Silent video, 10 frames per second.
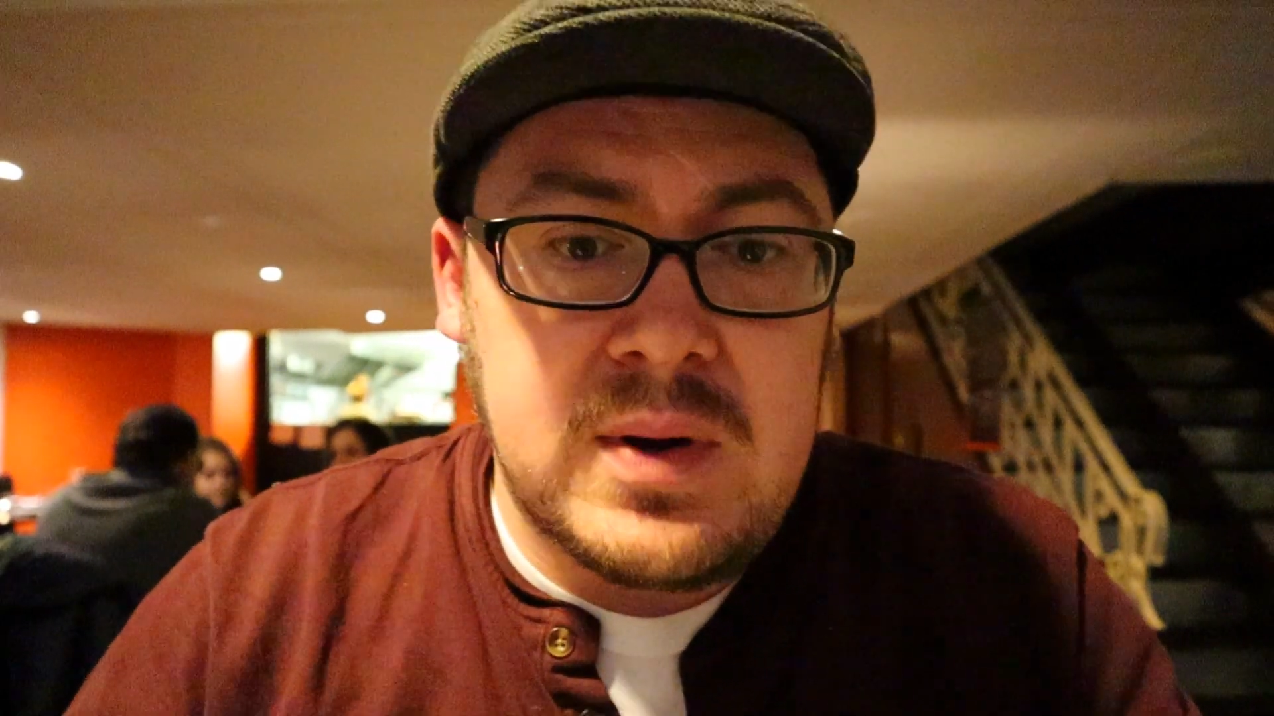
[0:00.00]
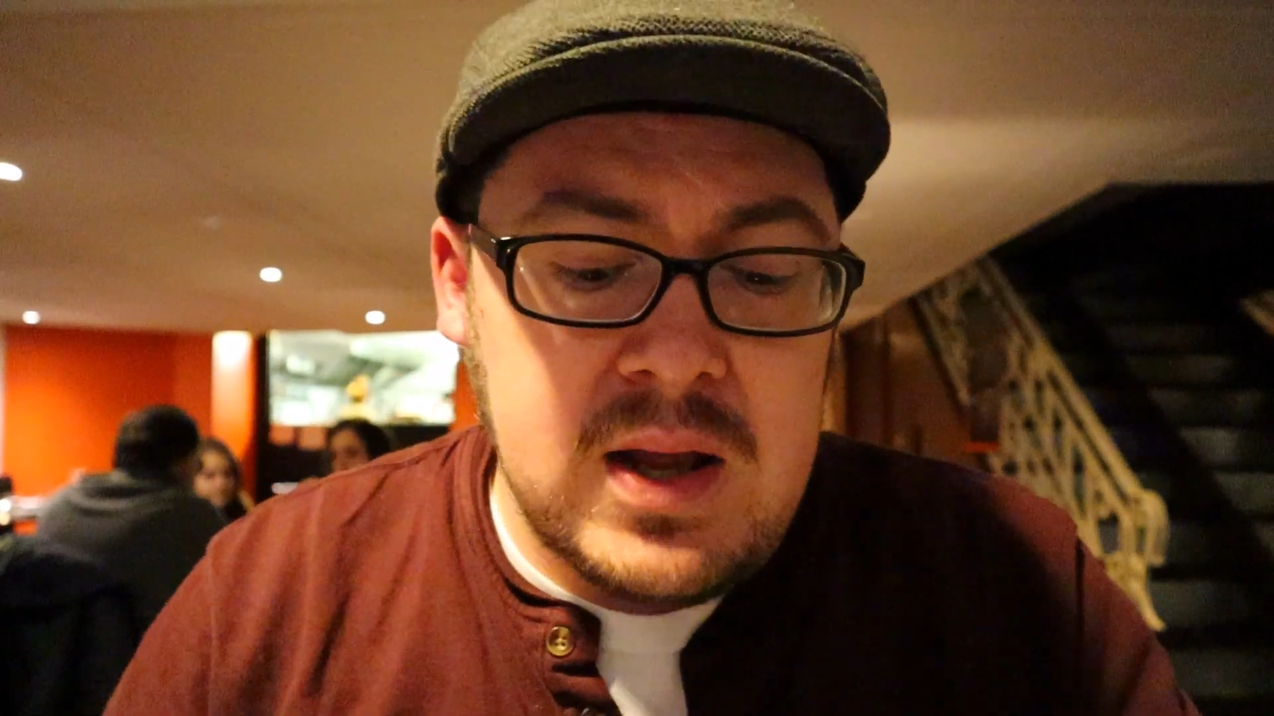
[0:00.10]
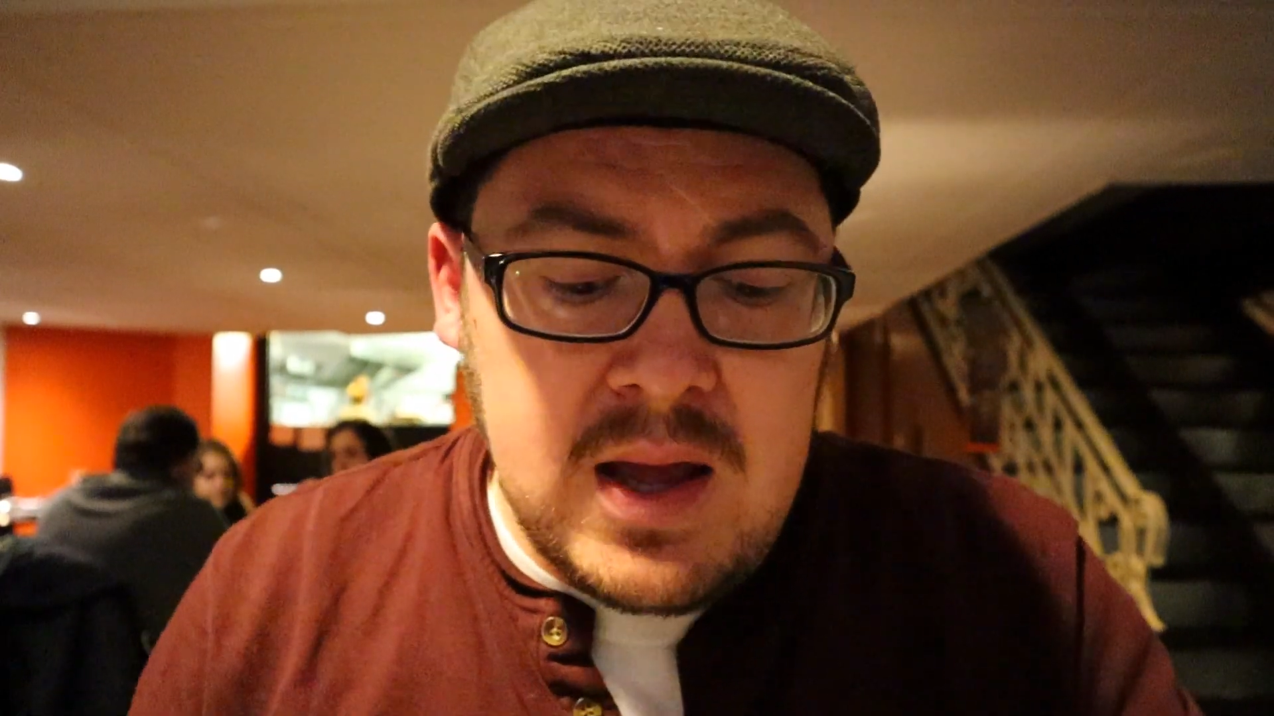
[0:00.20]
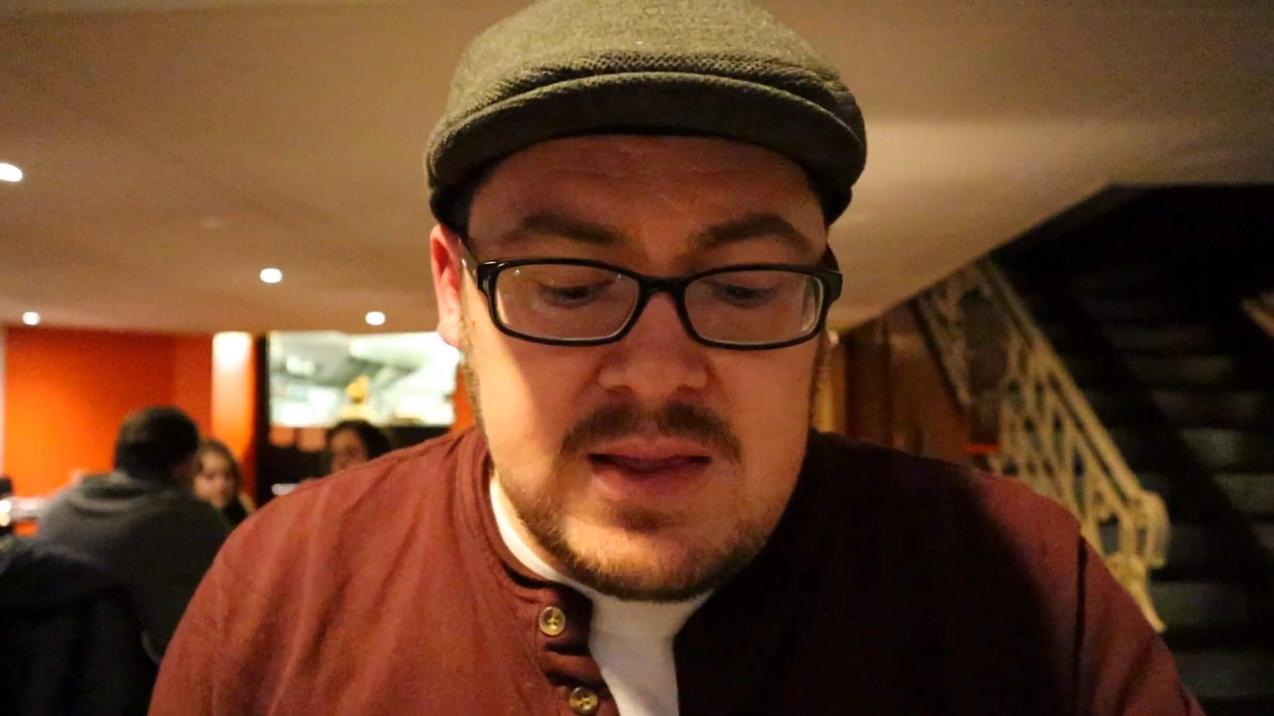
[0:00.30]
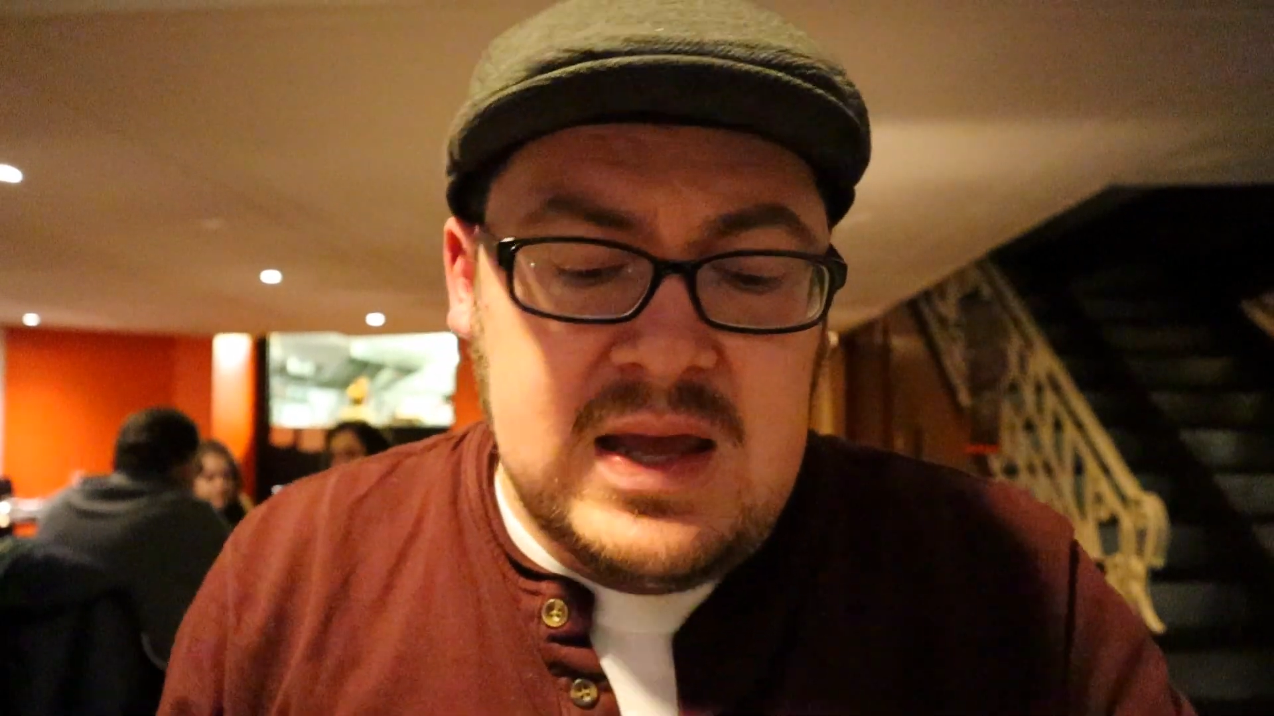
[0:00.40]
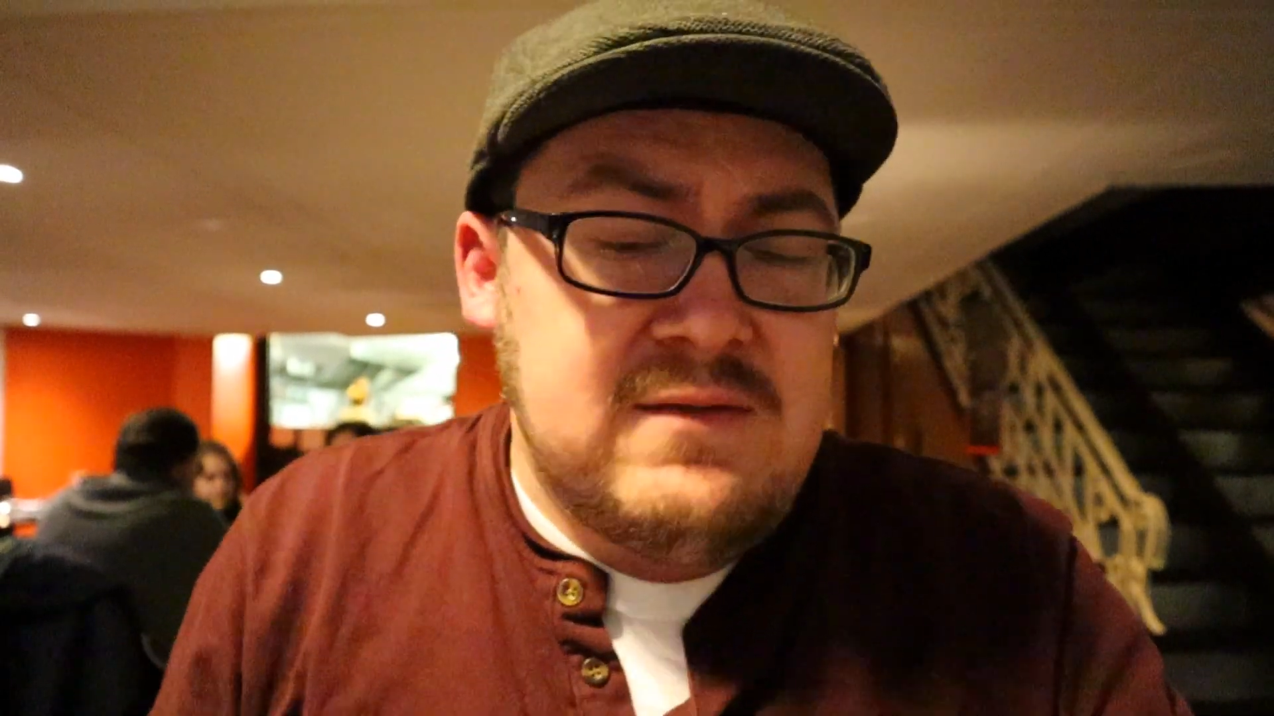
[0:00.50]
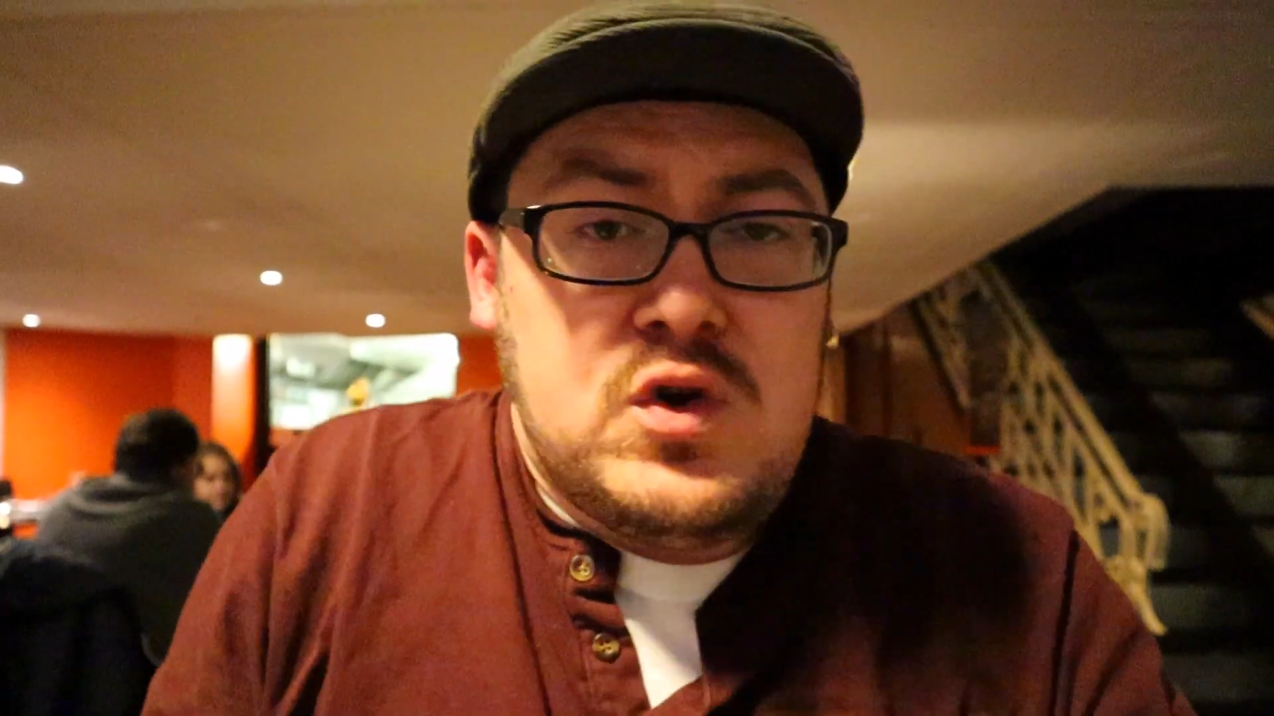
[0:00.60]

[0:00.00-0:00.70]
But they give